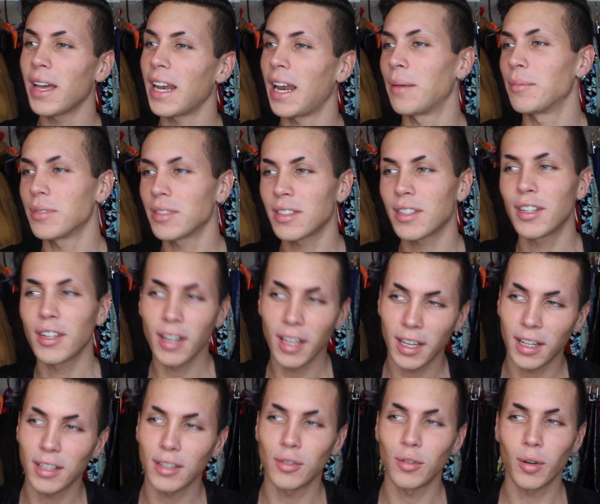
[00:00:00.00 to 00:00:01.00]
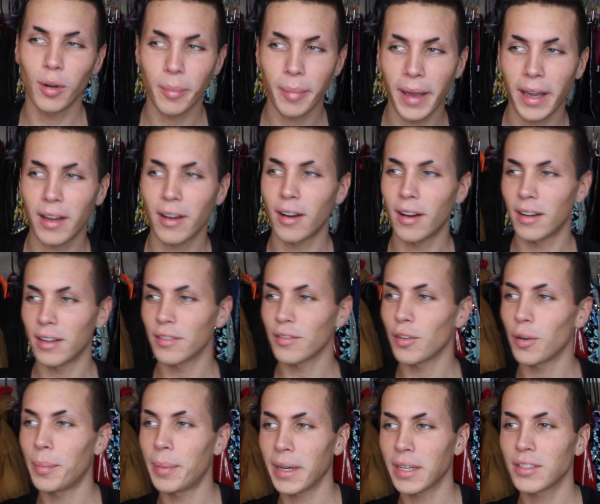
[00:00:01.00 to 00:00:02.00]
and I'm just gonna glue it back on
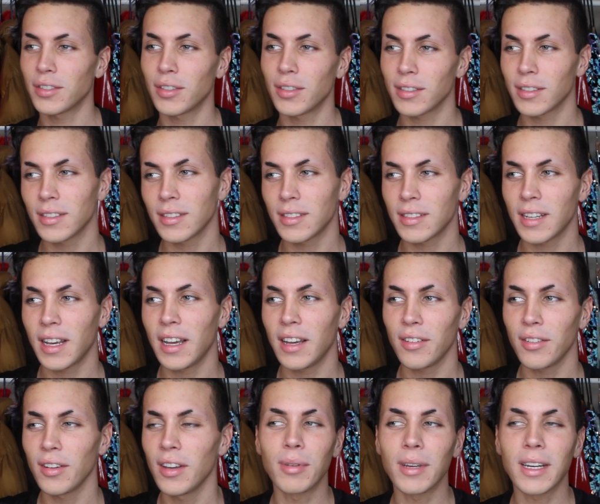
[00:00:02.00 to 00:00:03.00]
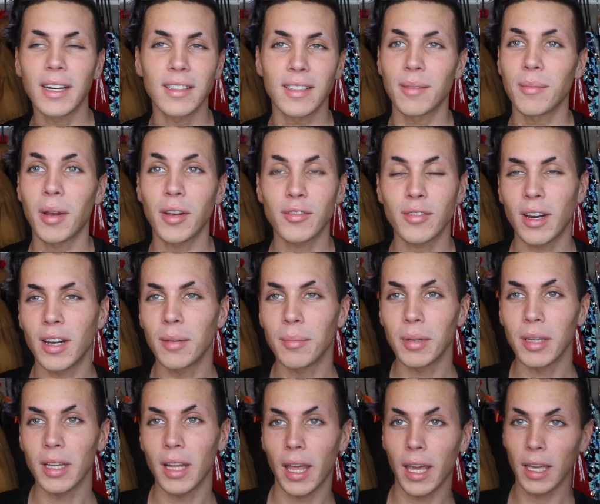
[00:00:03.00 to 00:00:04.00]
for pictures and stuff because I'm not trying to
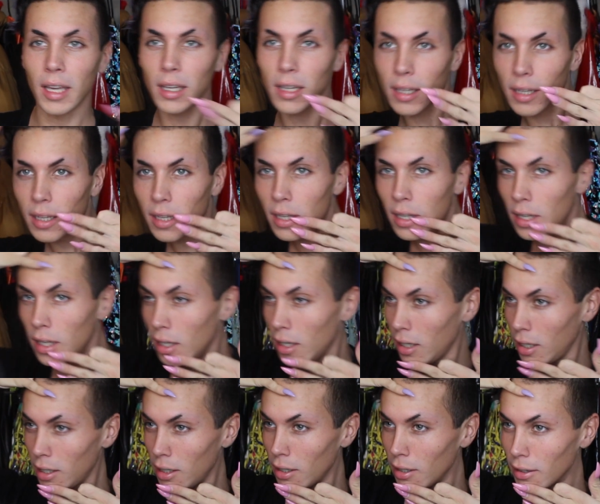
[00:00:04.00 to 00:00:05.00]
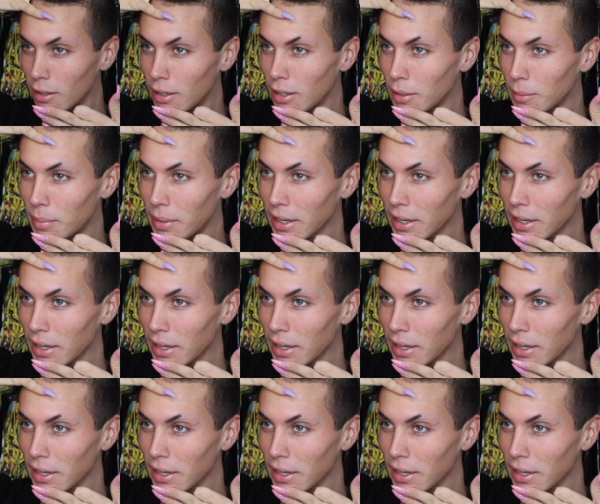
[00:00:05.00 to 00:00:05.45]
be in